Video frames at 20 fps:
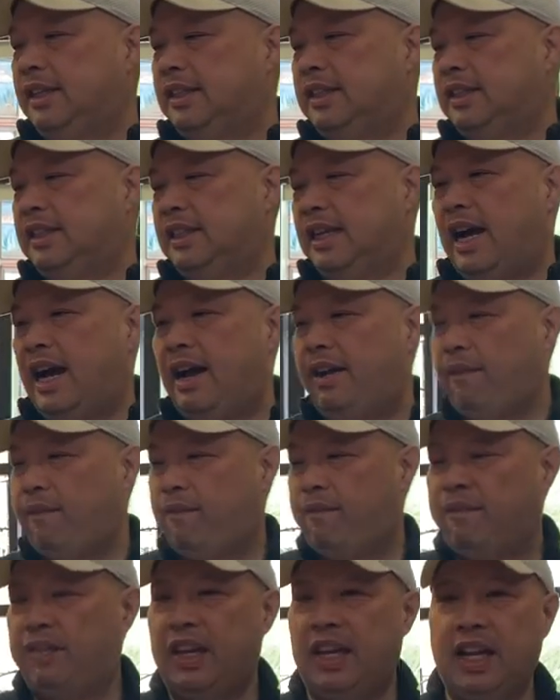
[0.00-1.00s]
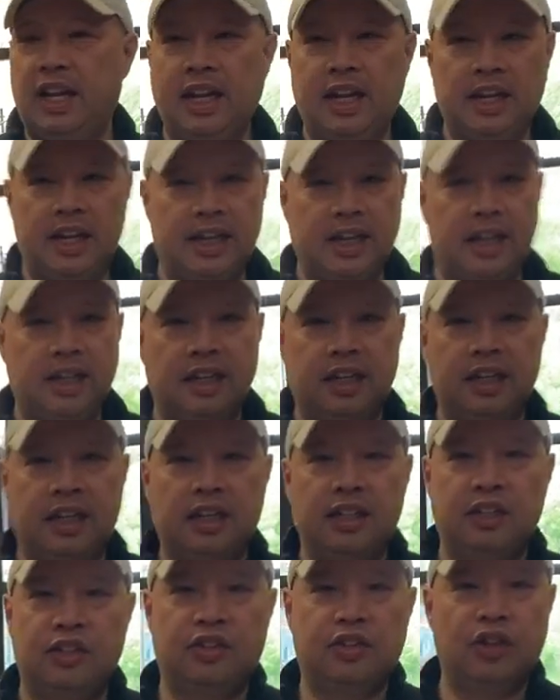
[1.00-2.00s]
not feeling
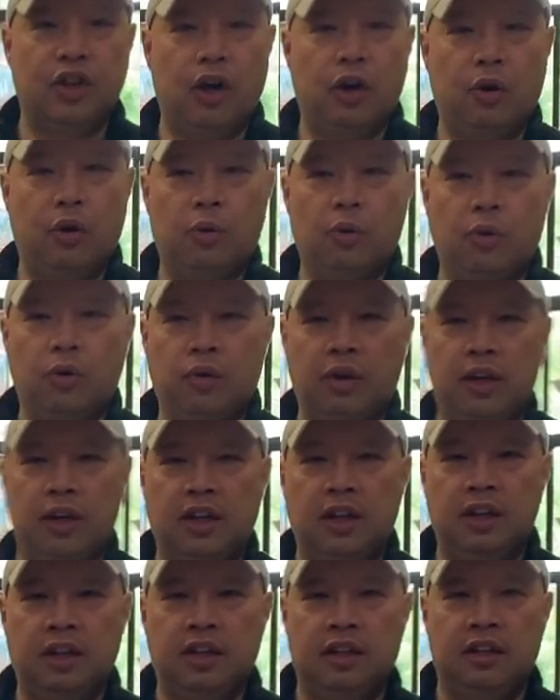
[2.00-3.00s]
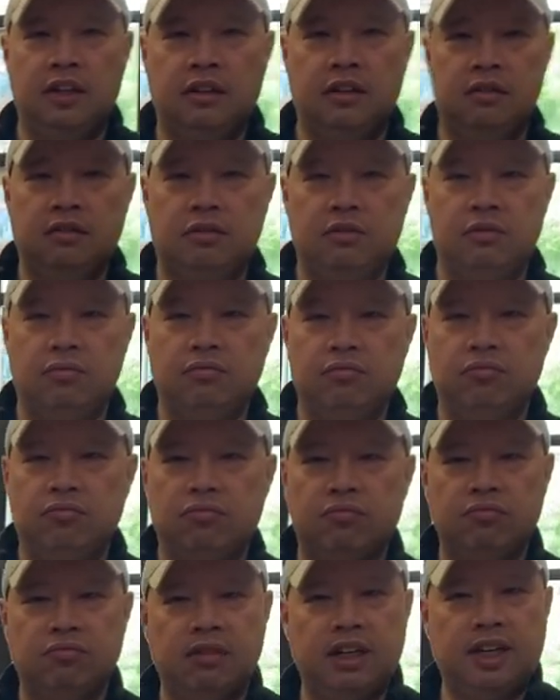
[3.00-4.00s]
so,
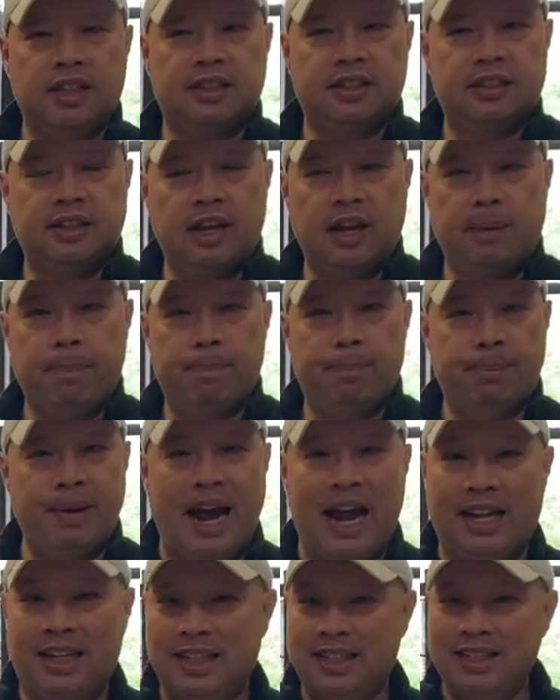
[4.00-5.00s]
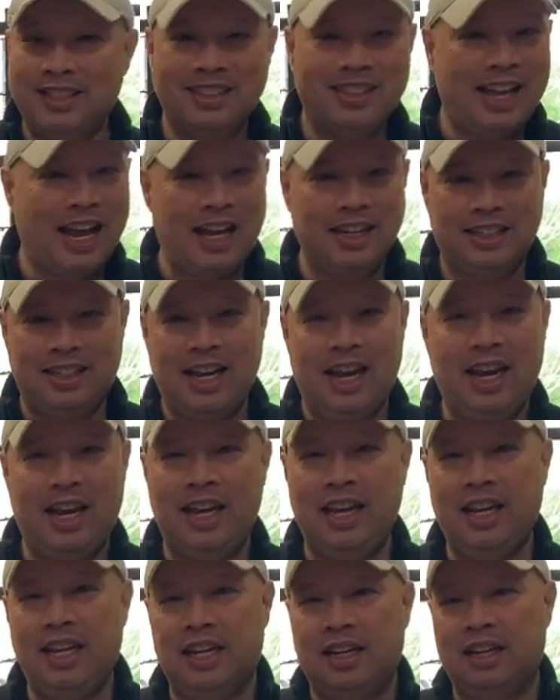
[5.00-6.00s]
let's say, balance that
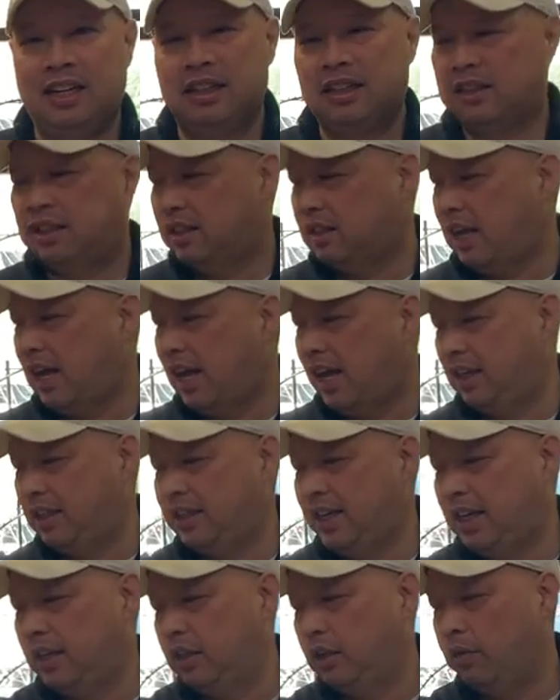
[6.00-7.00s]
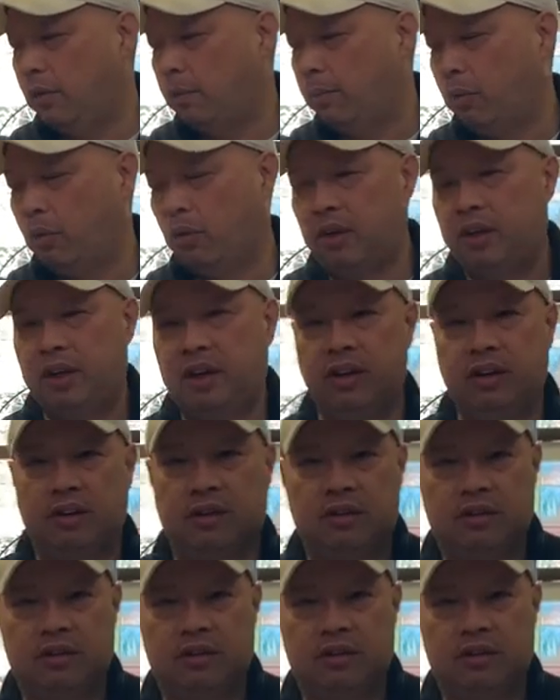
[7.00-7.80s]
day, I tend to go more here